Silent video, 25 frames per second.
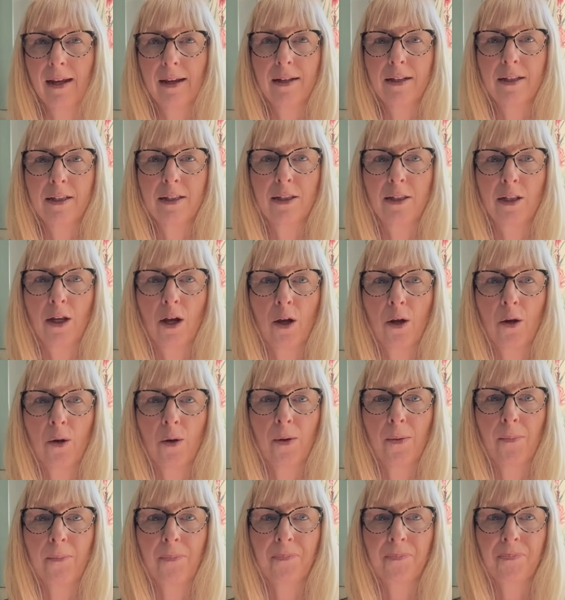
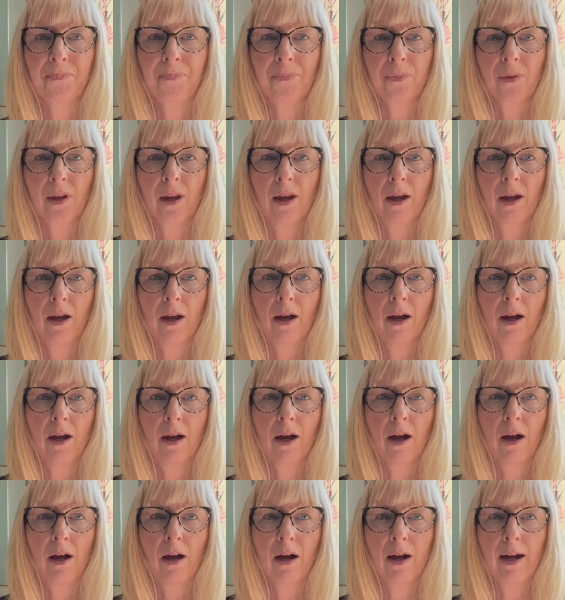So
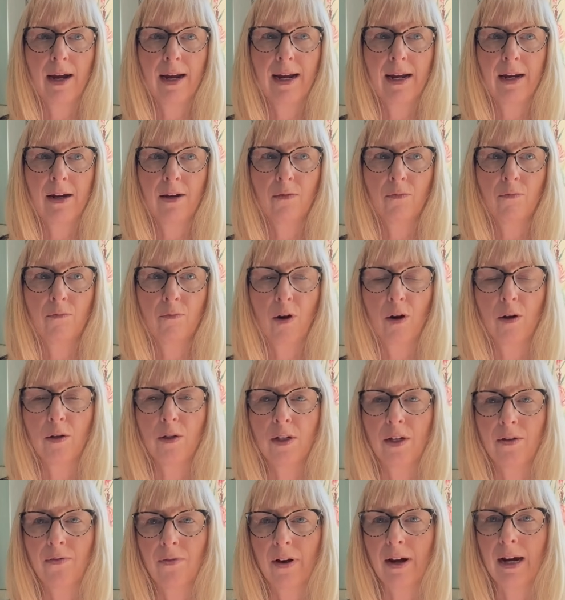I
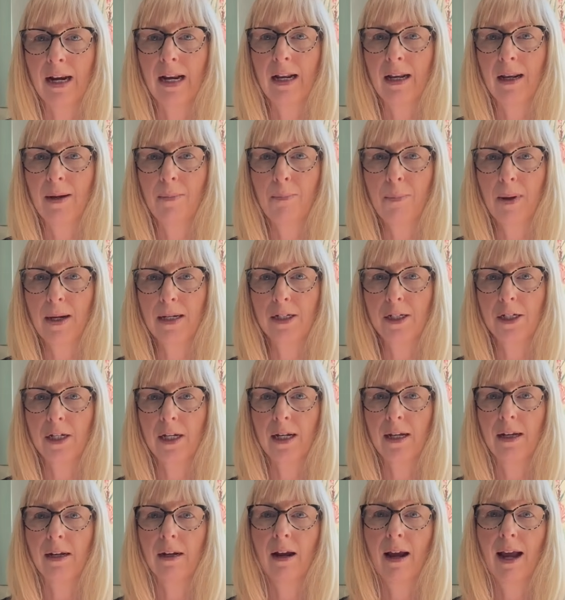wrote a very clear
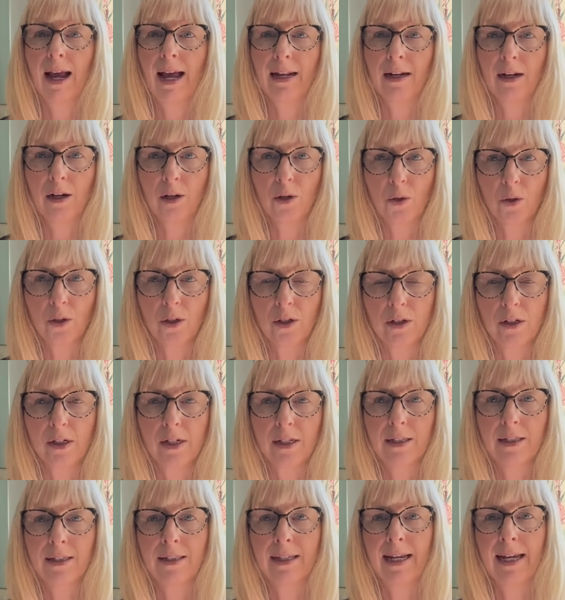budget and I had a look to
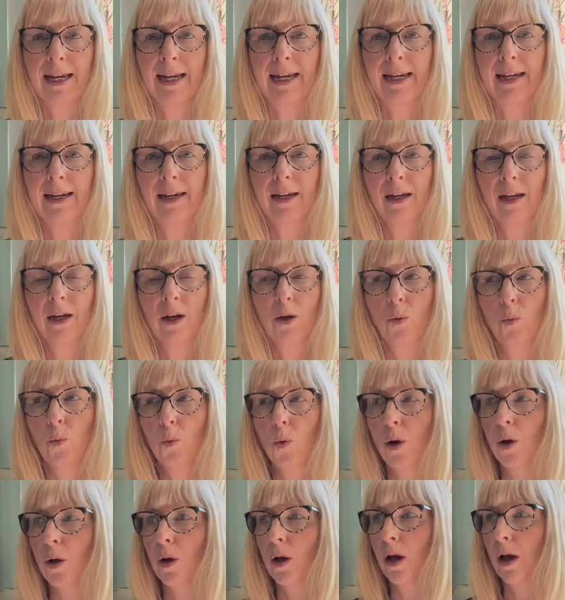see
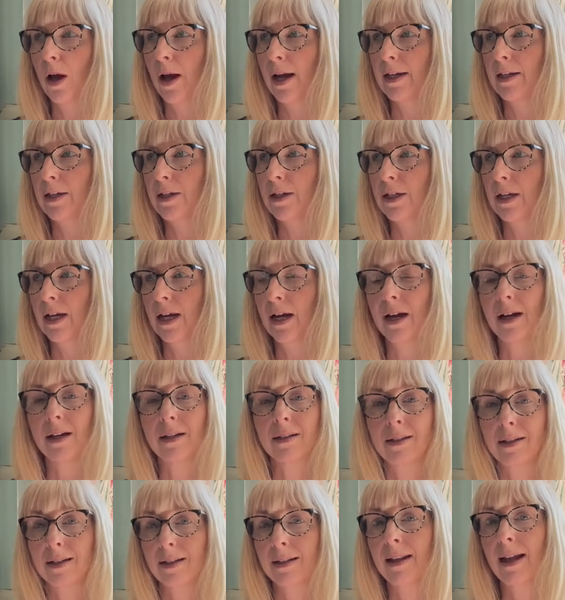what I could
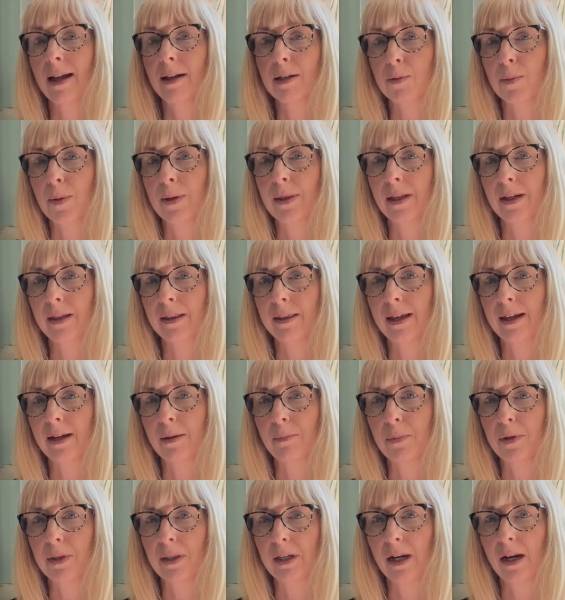cut. And that's when the
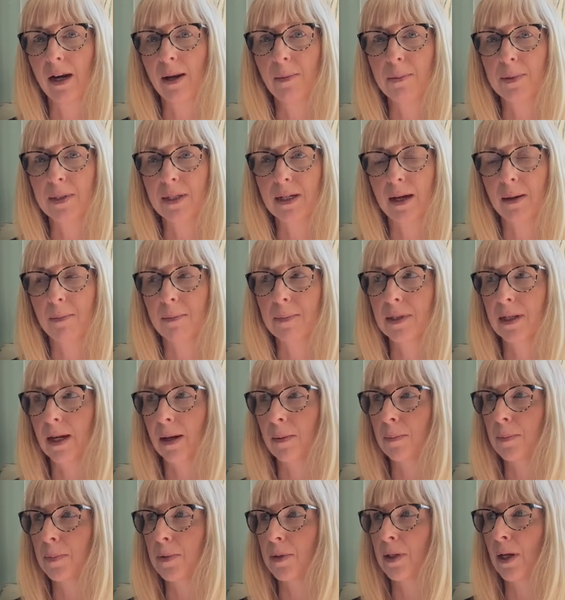thing with the clubs comes
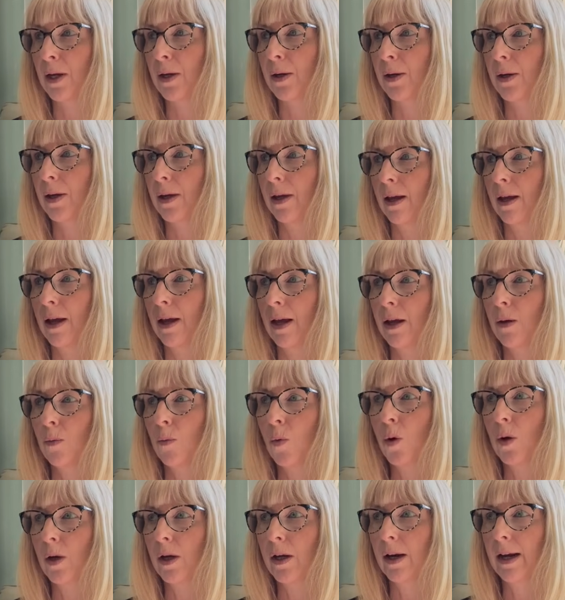up. So
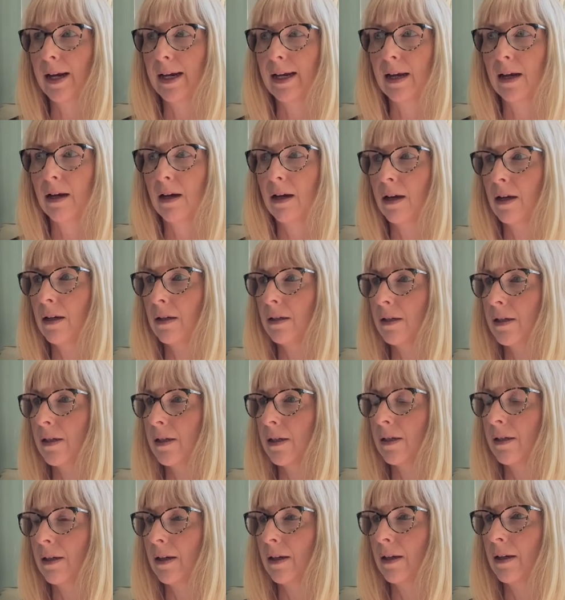what can I cut?